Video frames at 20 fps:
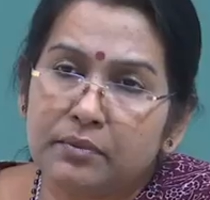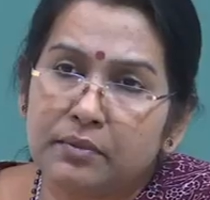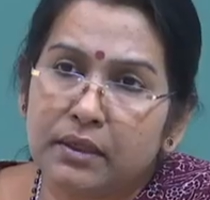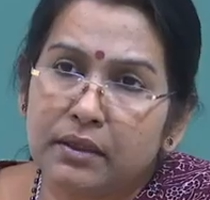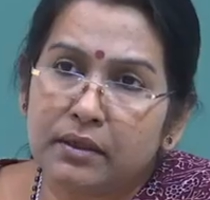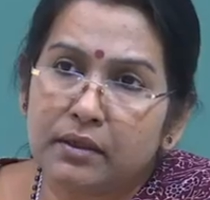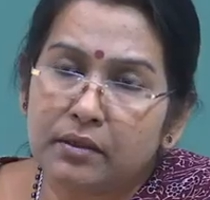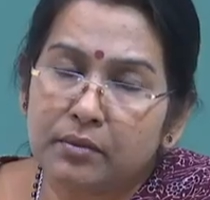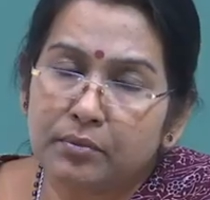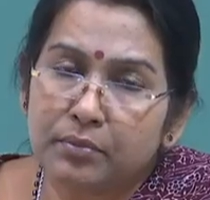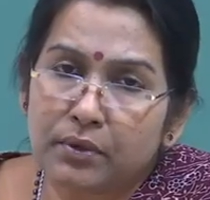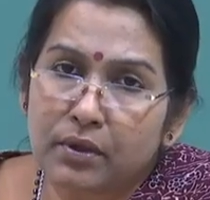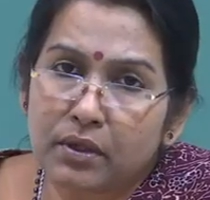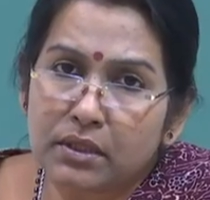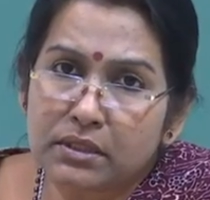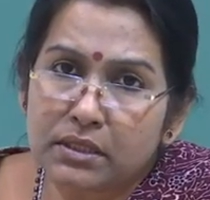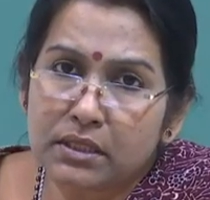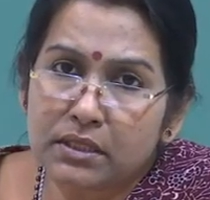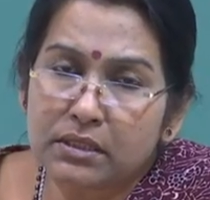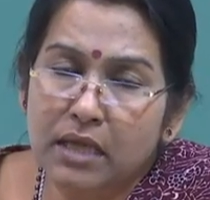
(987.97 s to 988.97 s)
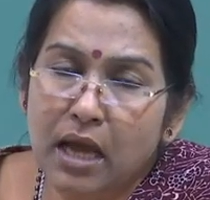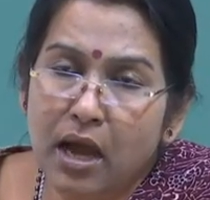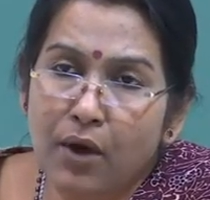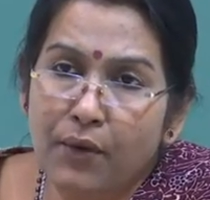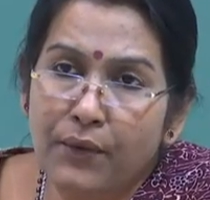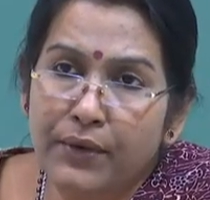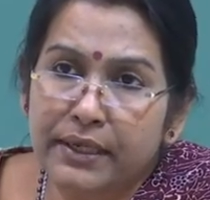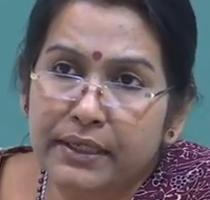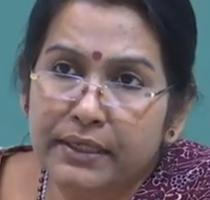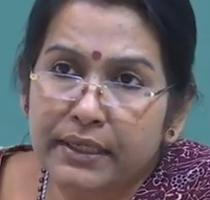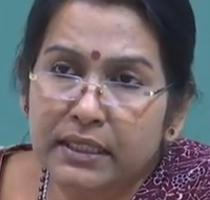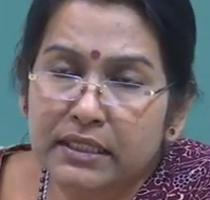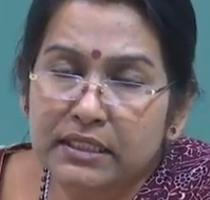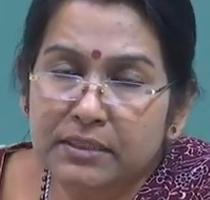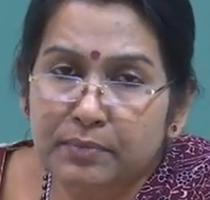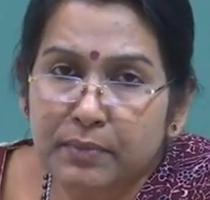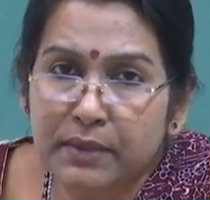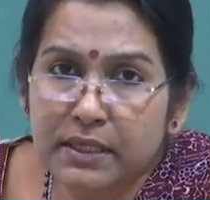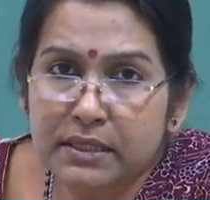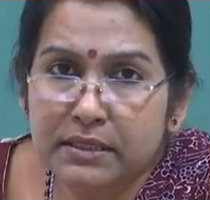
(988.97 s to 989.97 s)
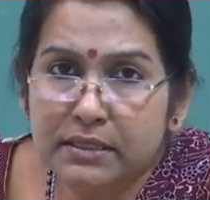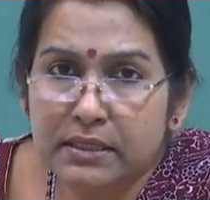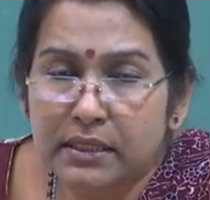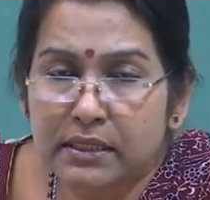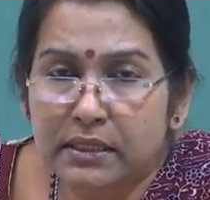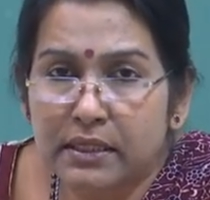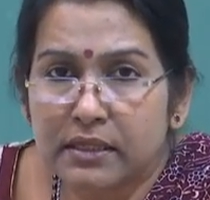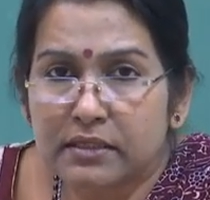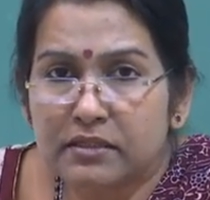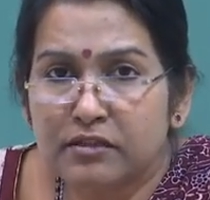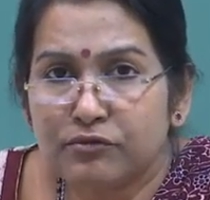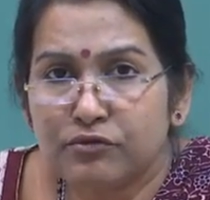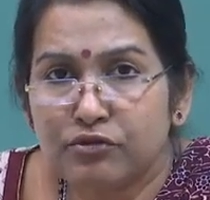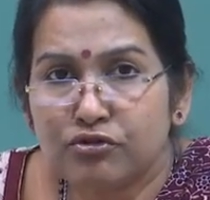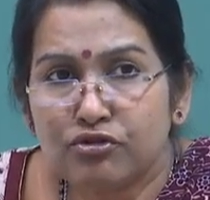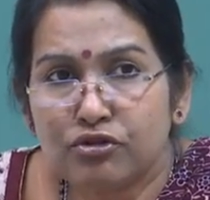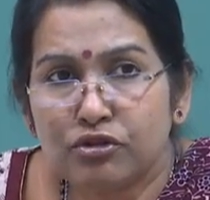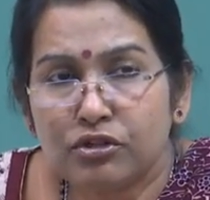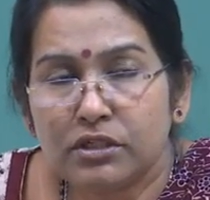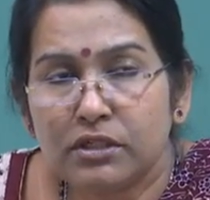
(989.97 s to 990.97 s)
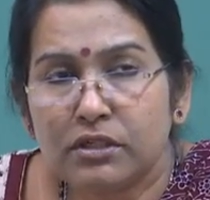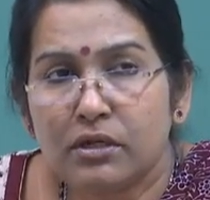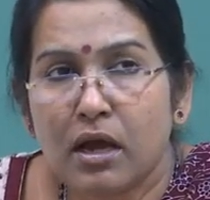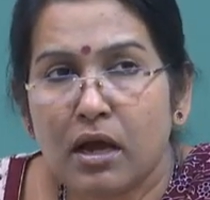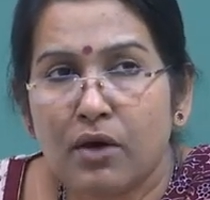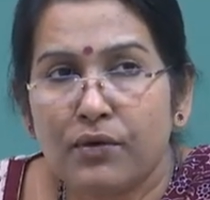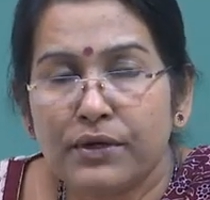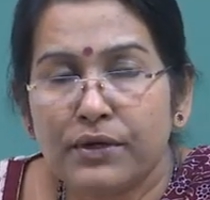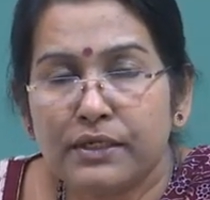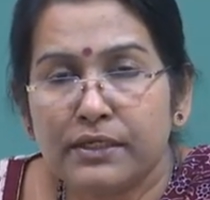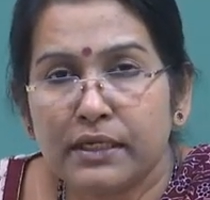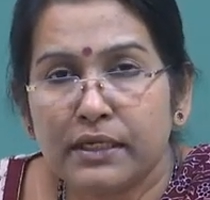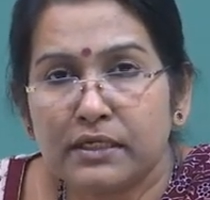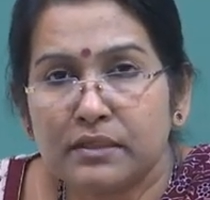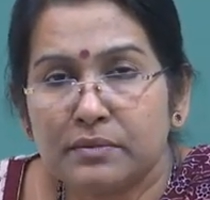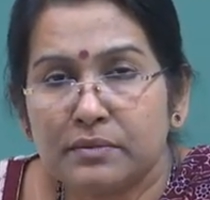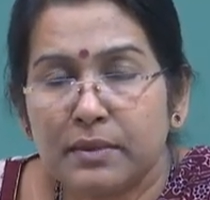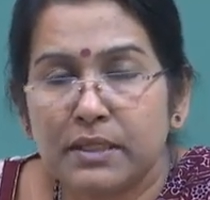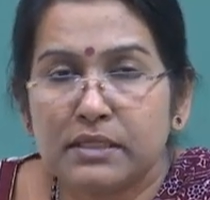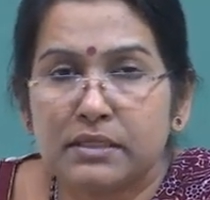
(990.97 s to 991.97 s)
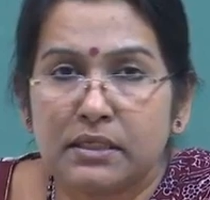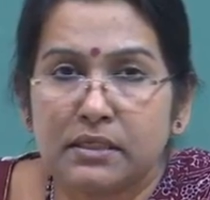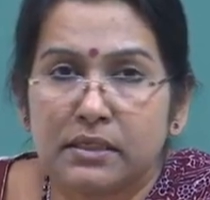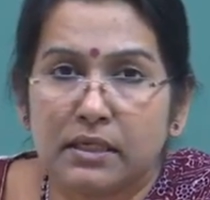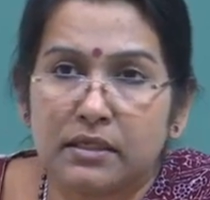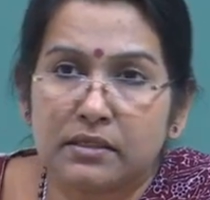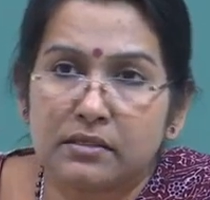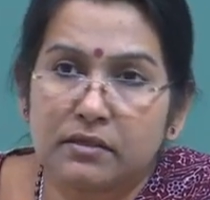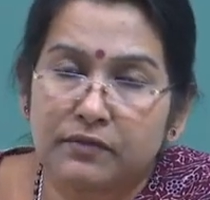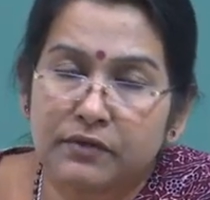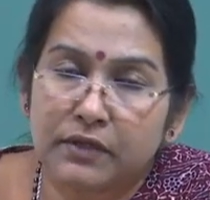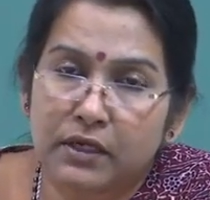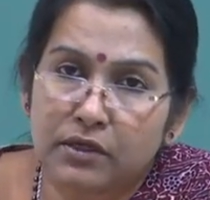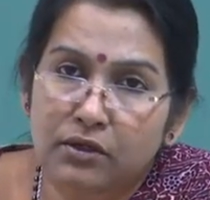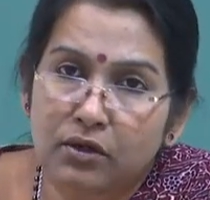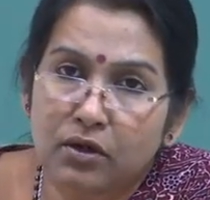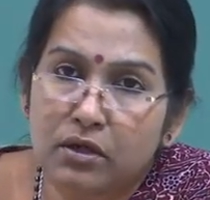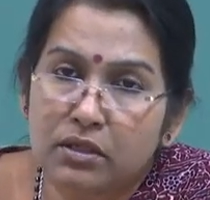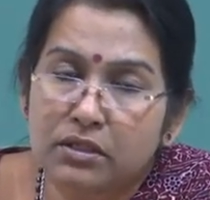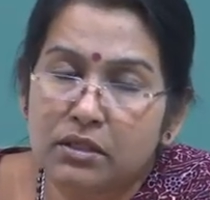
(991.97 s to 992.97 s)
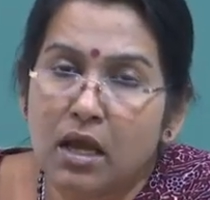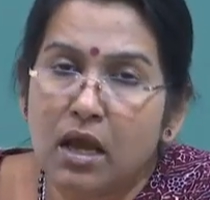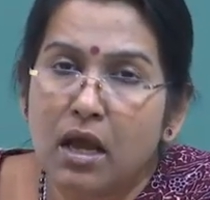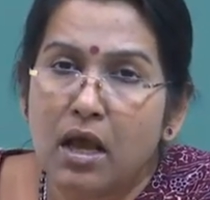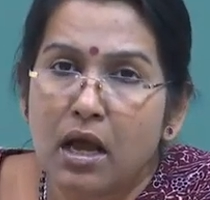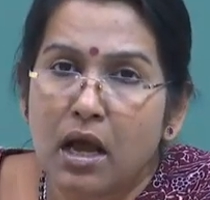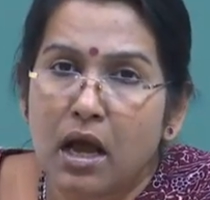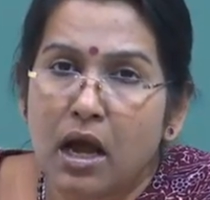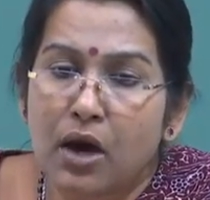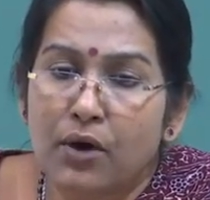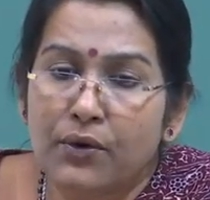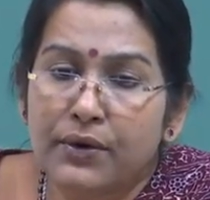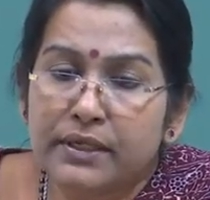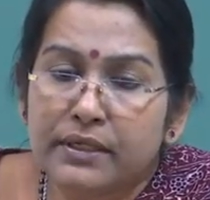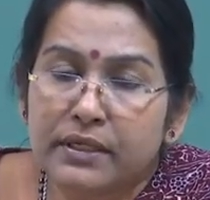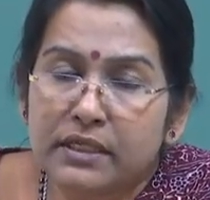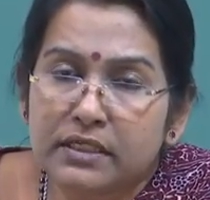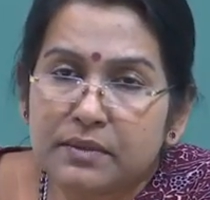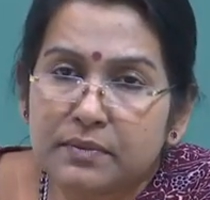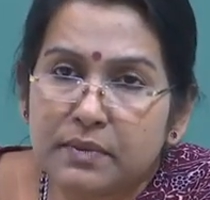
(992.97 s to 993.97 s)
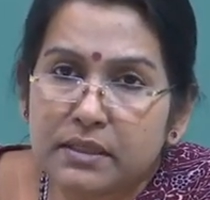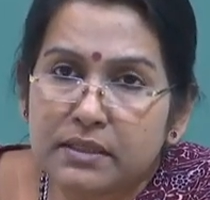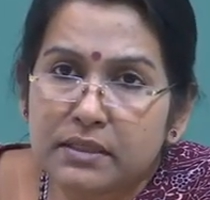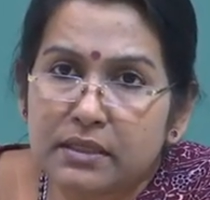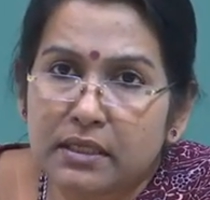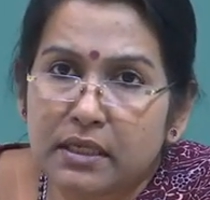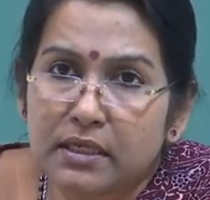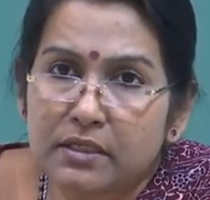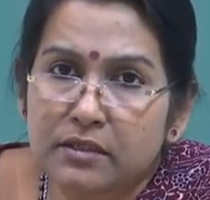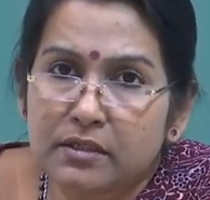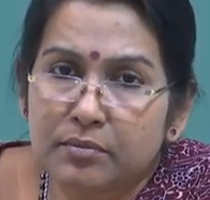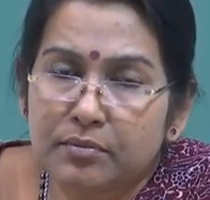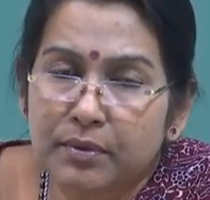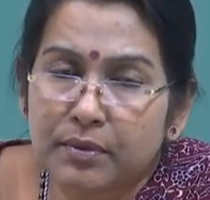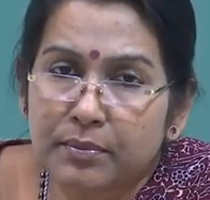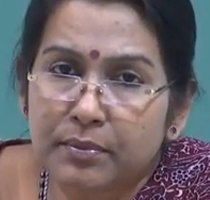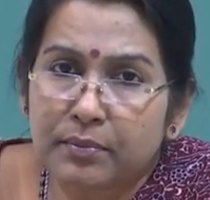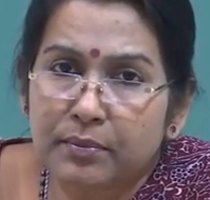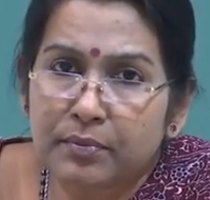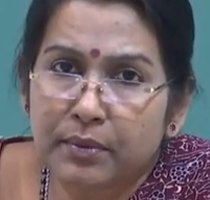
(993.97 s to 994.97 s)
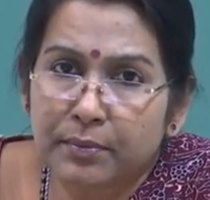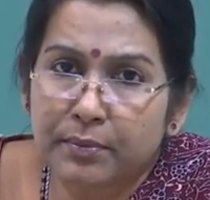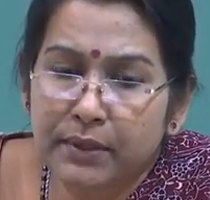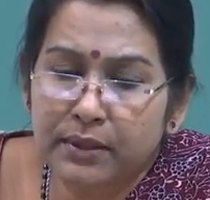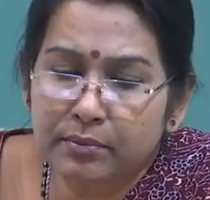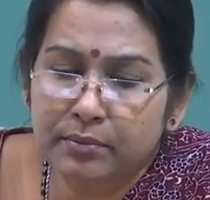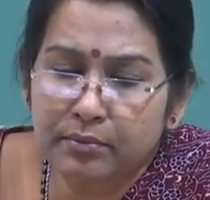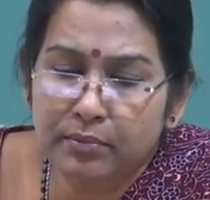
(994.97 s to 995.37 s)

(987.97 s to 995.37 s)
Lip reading: thinking process, how it takes place in case of the children, how it takes place in case of the adults, how it takes place in case of proper